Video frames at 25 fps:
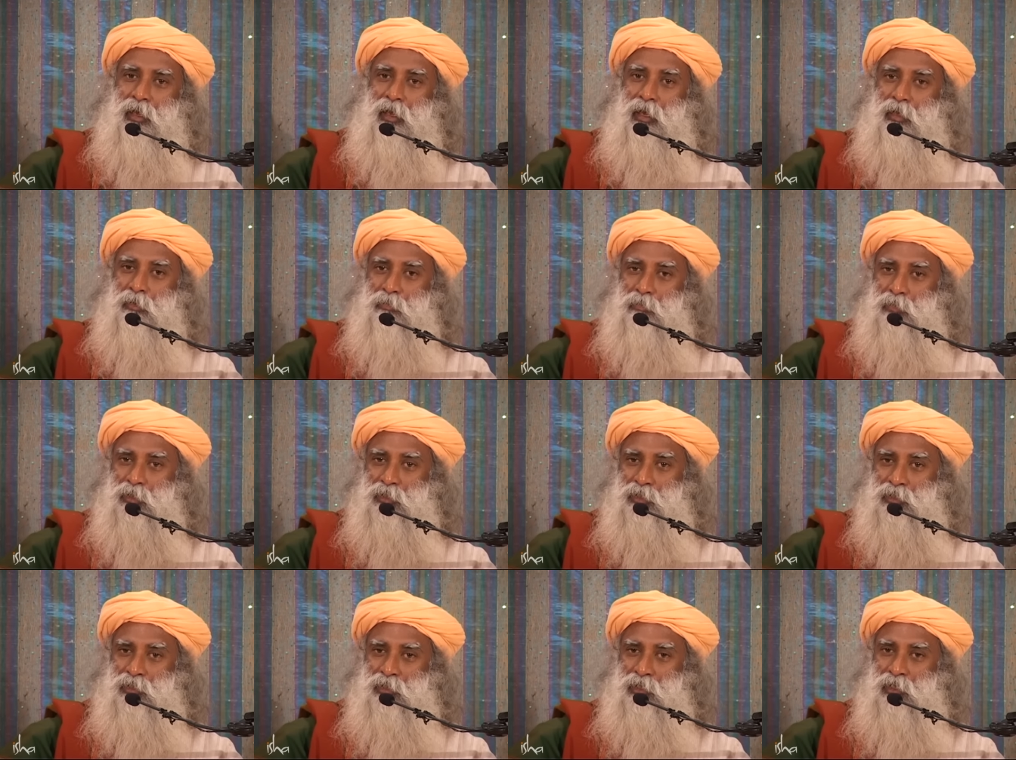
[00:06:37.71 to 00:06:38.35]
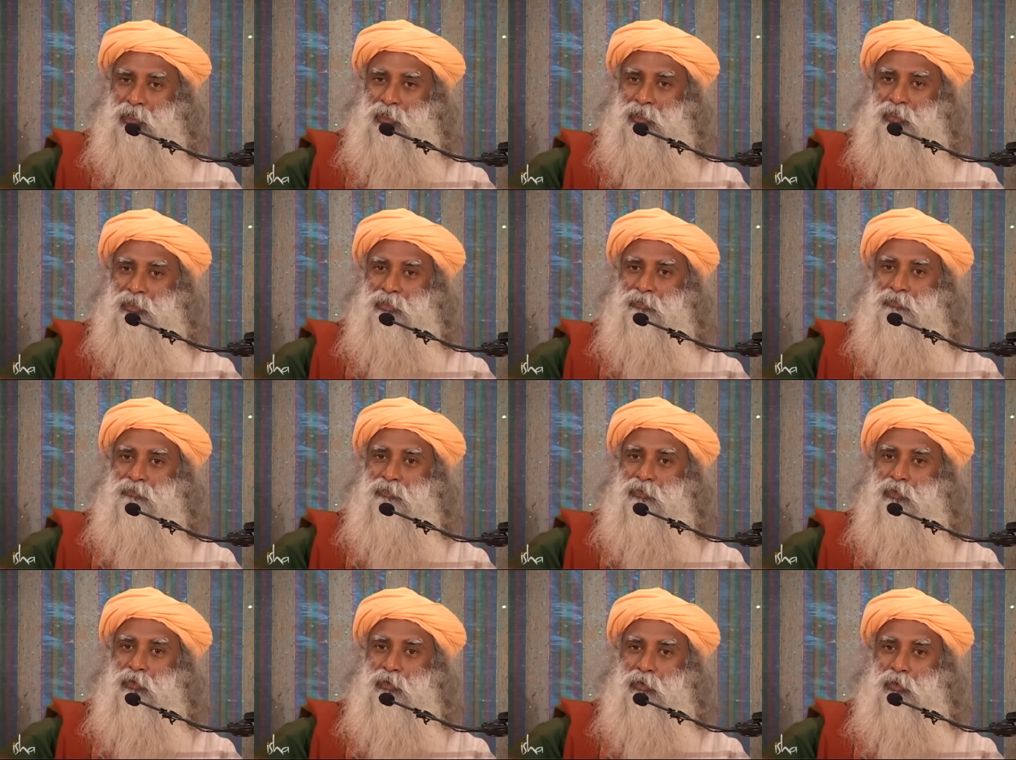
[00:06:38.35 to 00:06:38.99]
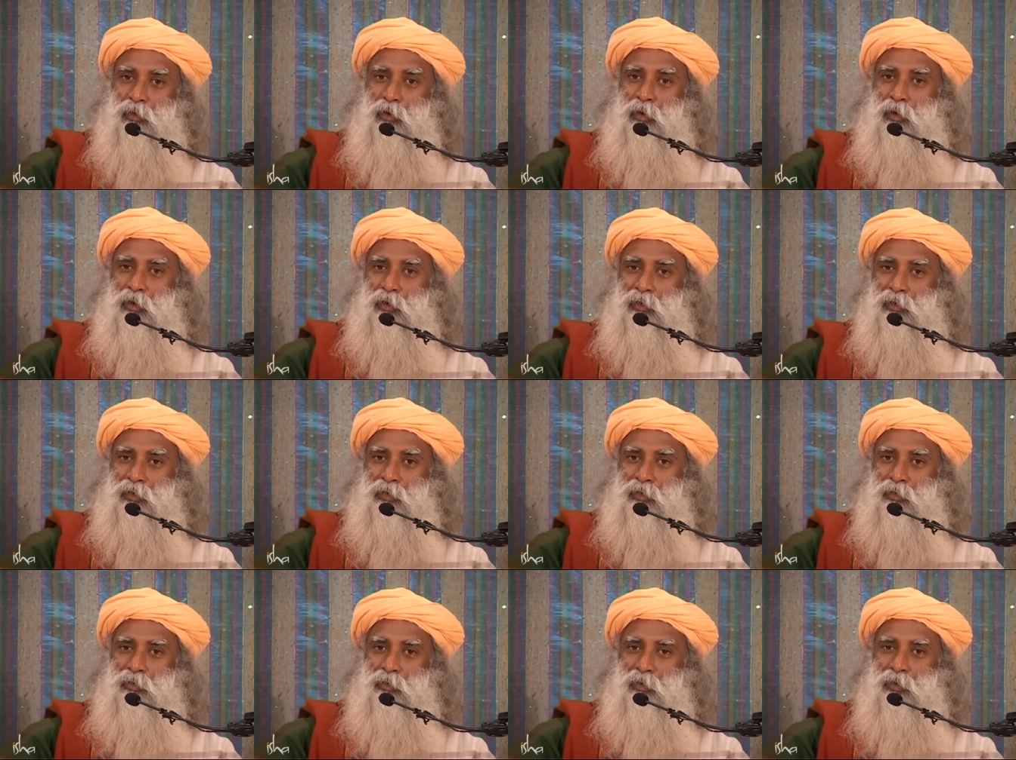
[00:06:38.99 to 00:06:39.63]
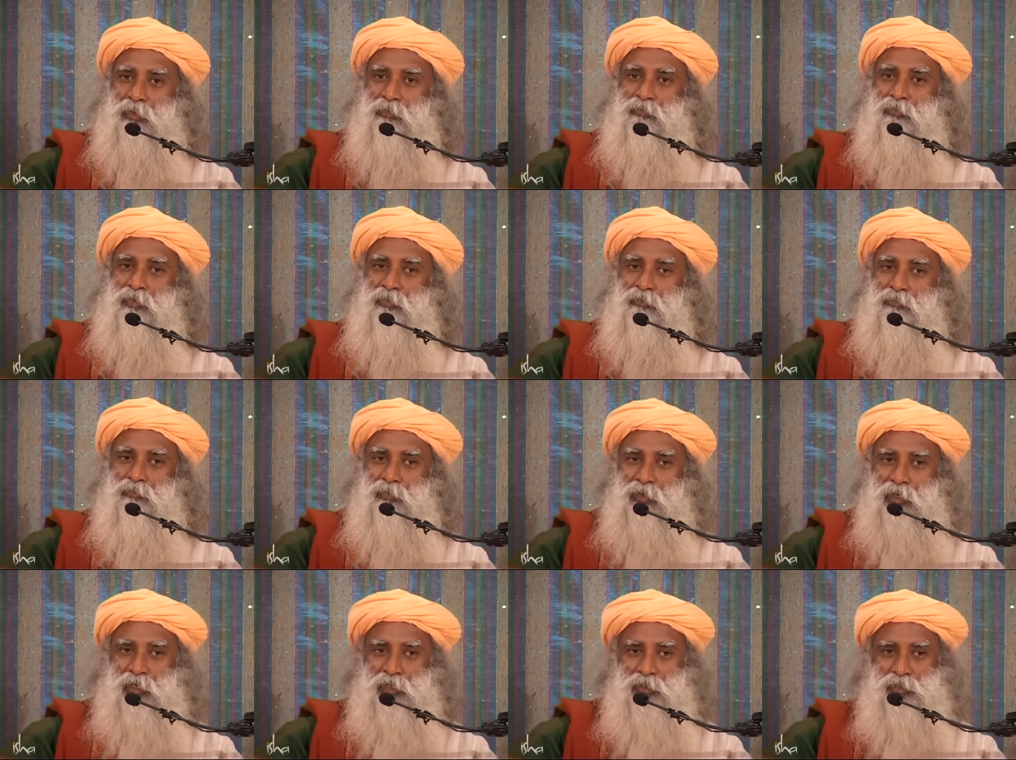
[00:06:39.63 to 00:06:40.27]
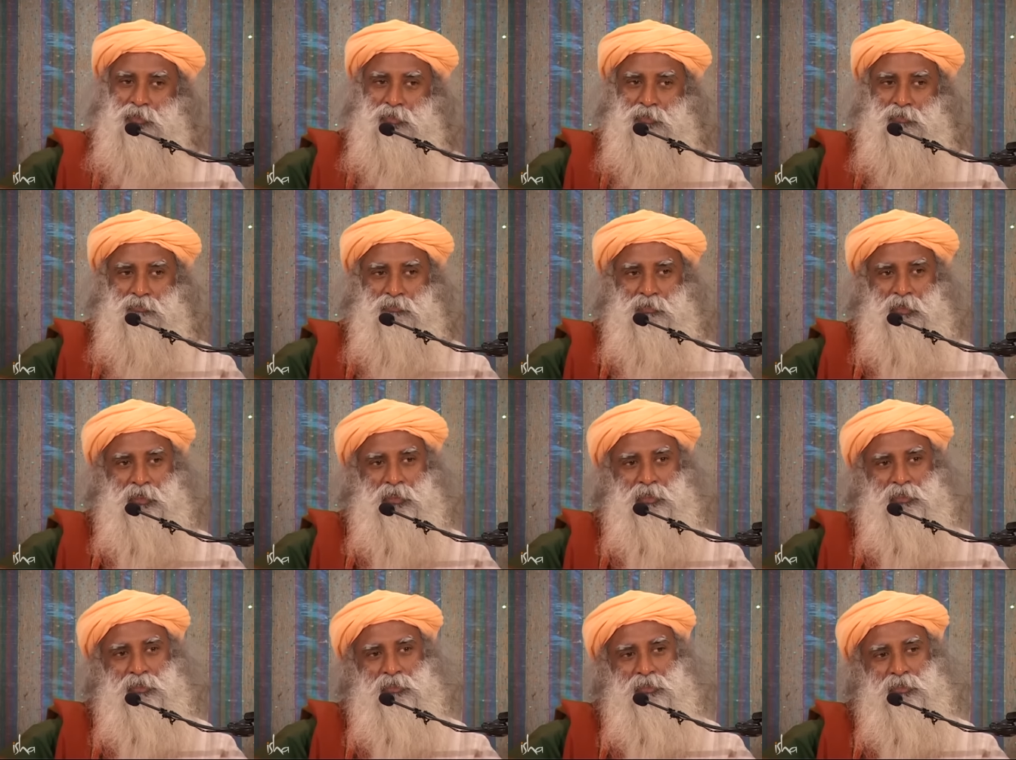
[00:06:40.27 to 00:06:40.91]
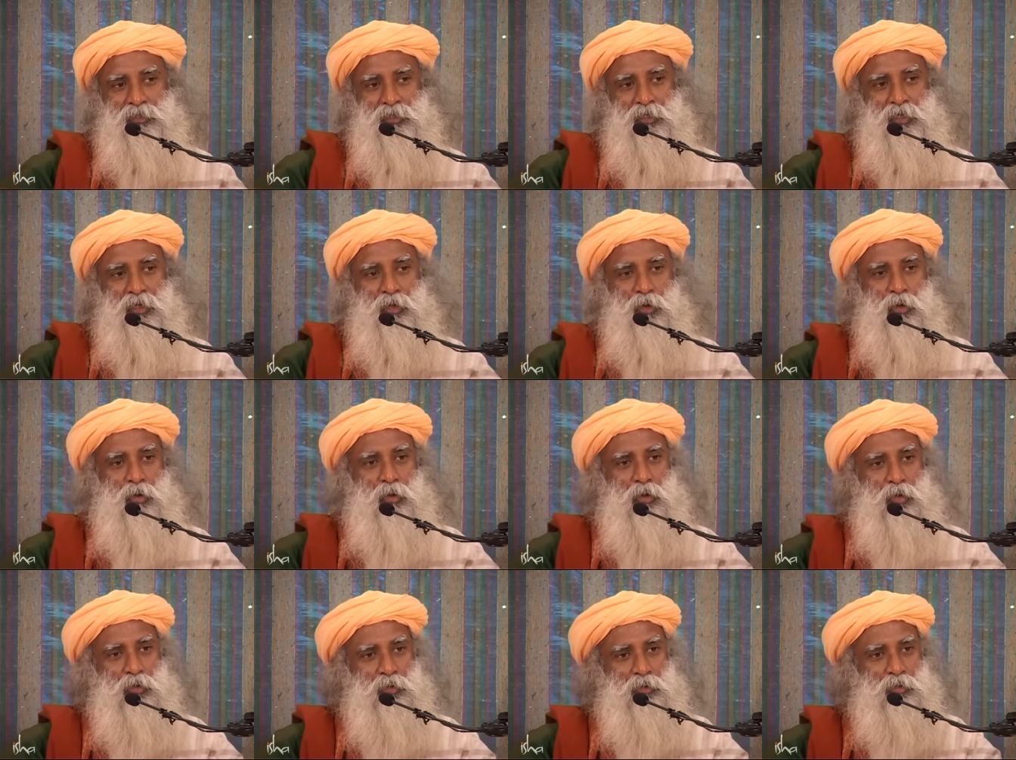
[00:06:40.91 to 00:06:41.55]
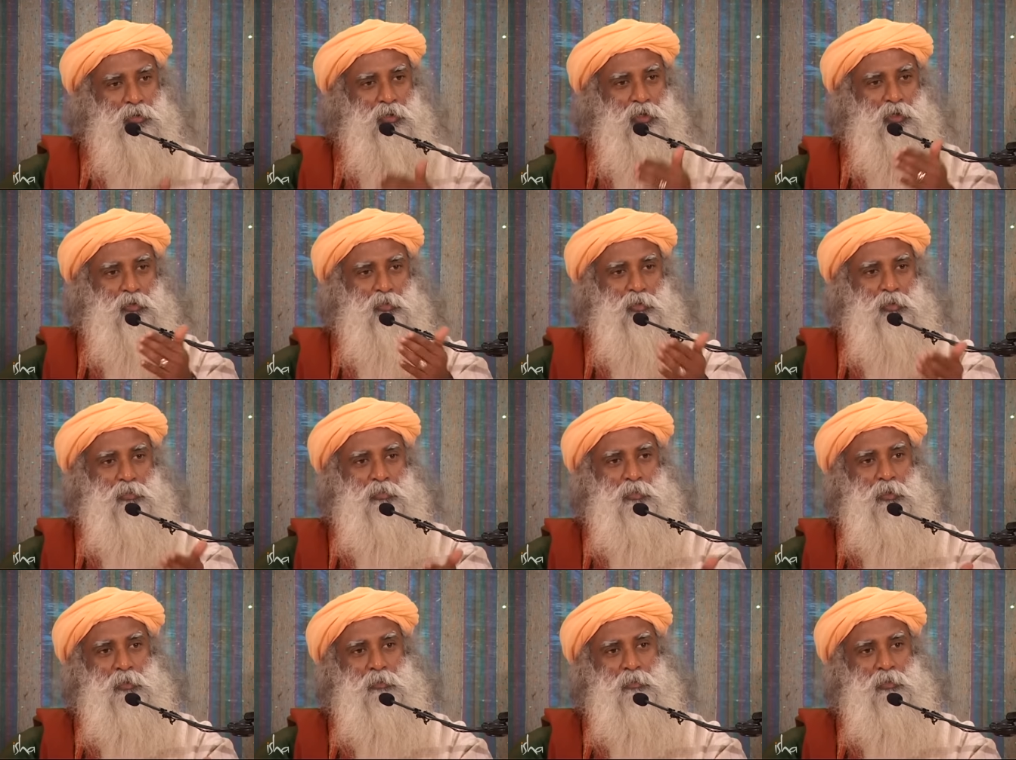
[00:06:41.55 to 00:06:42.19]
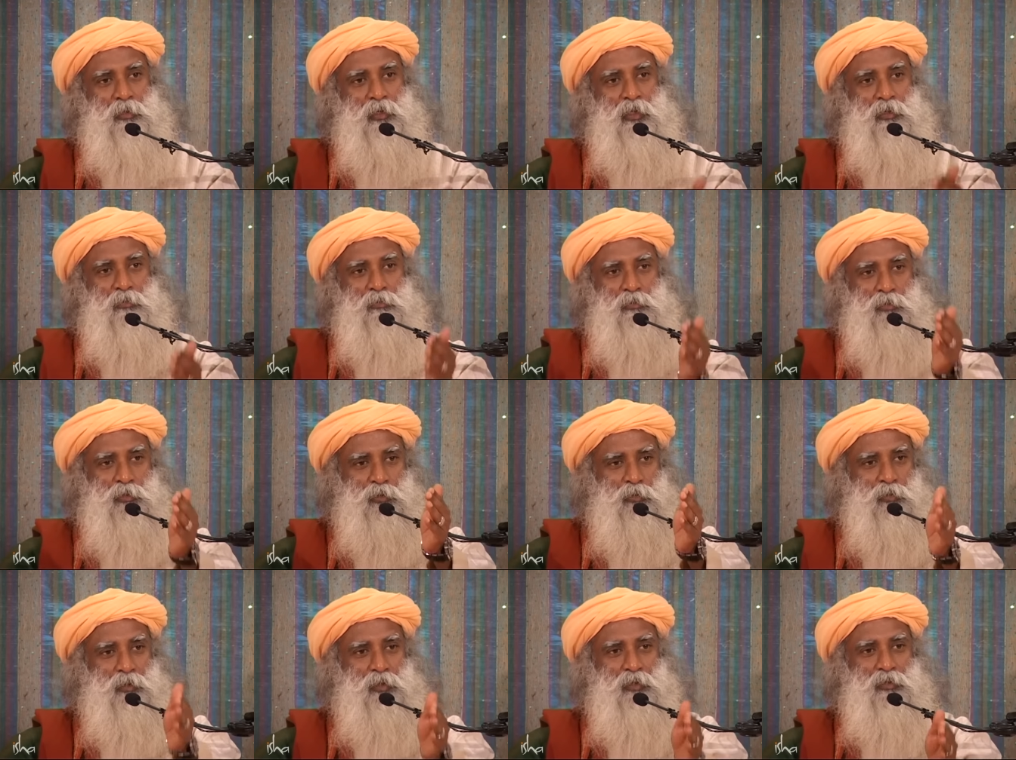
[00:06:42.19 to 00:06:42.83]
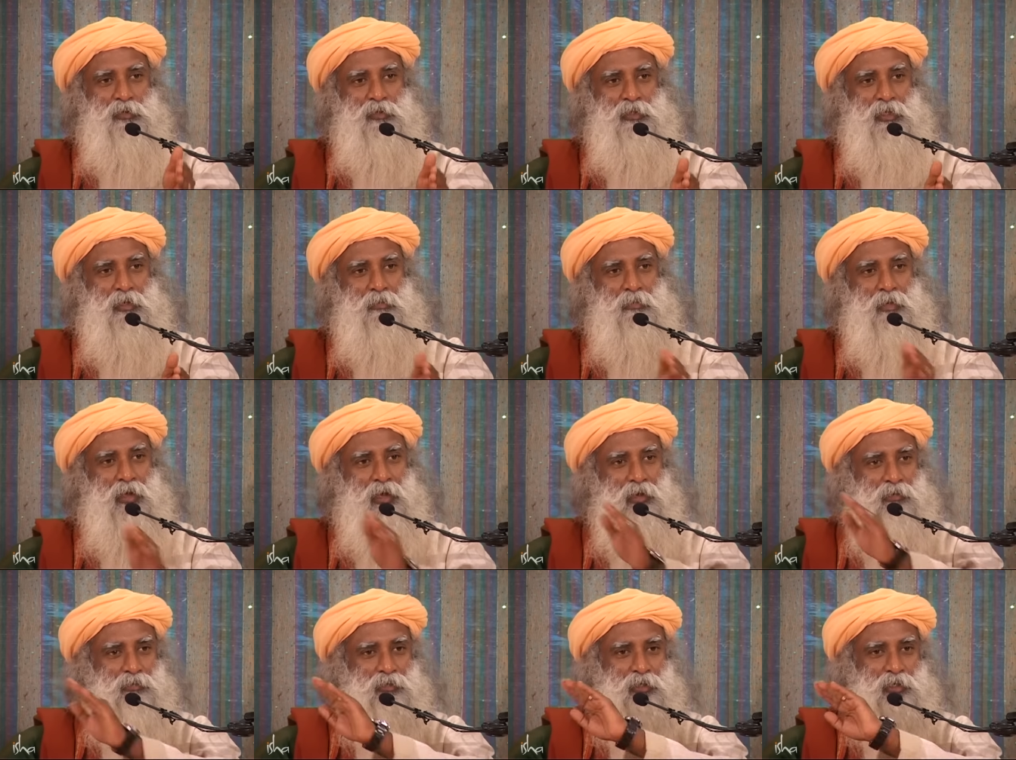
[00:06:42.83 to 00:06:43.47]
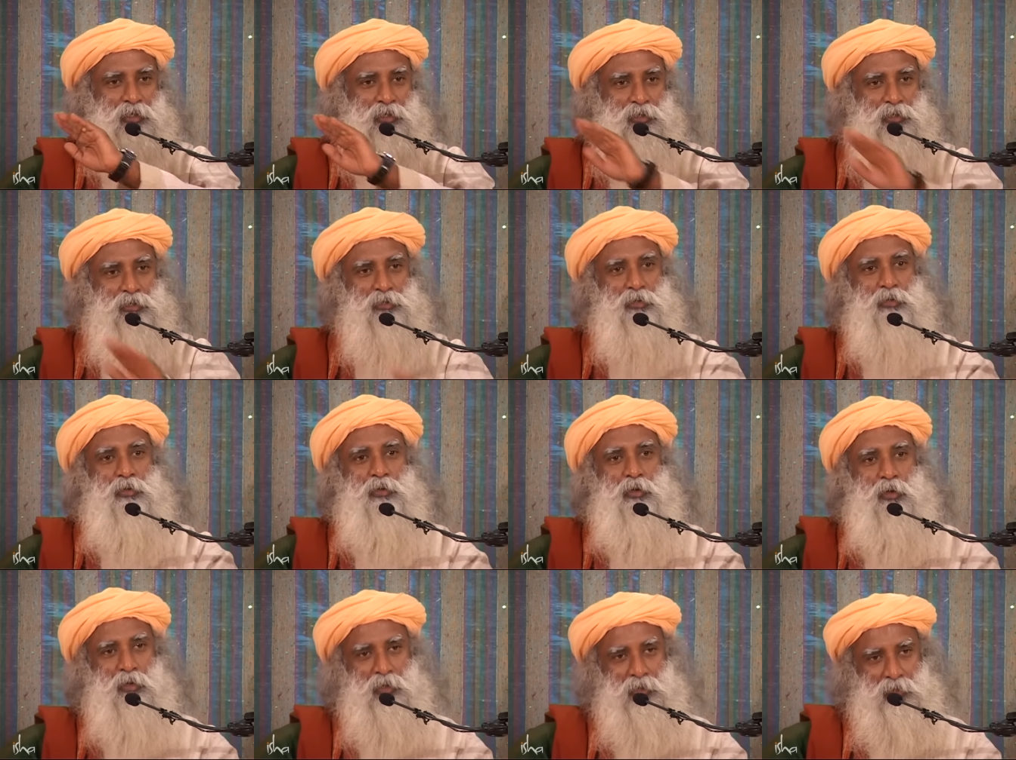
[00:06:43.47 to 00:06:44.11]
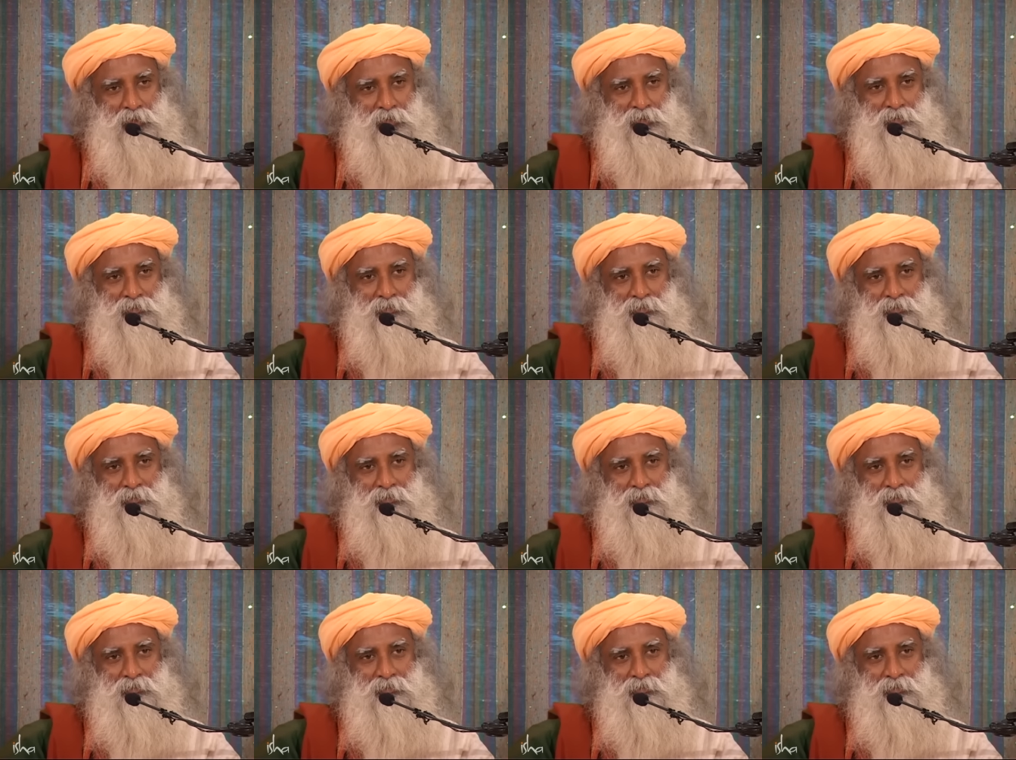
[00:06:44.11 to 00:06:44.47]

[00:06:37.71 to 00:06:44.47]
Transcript: and missionaries of no God going from village to village arguing with people and proving to them how there is no God.